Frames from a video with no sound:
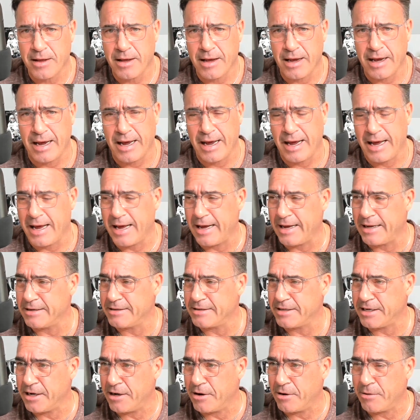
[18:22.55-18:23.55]

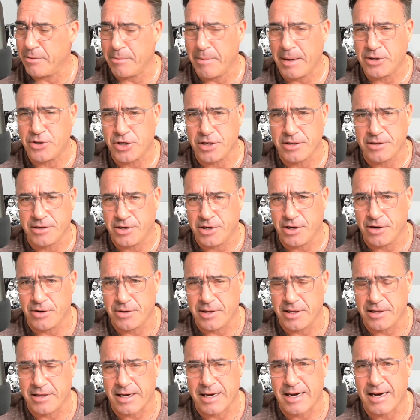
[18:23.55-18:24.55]
And, you mentioned,
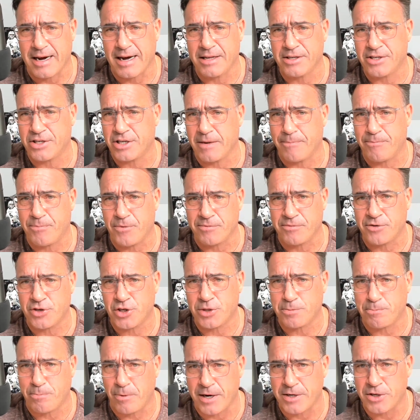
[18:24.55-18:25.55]
the concept of
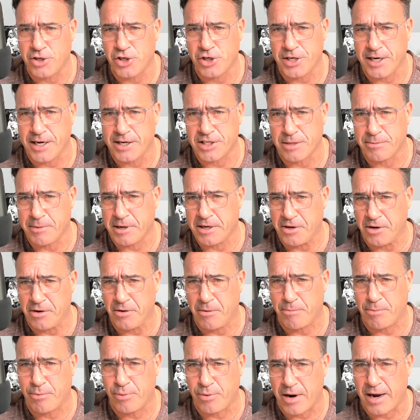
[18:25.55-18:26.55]
spreadsheets. I mean,
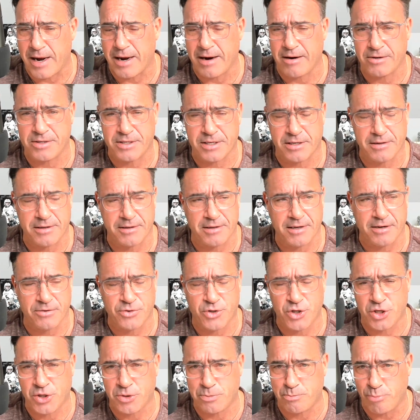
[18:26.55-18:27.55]
prior to,
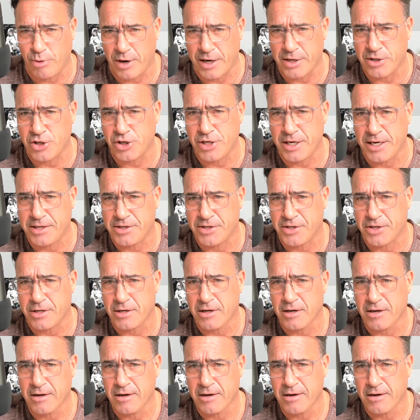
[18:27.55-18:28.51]
spreadsheets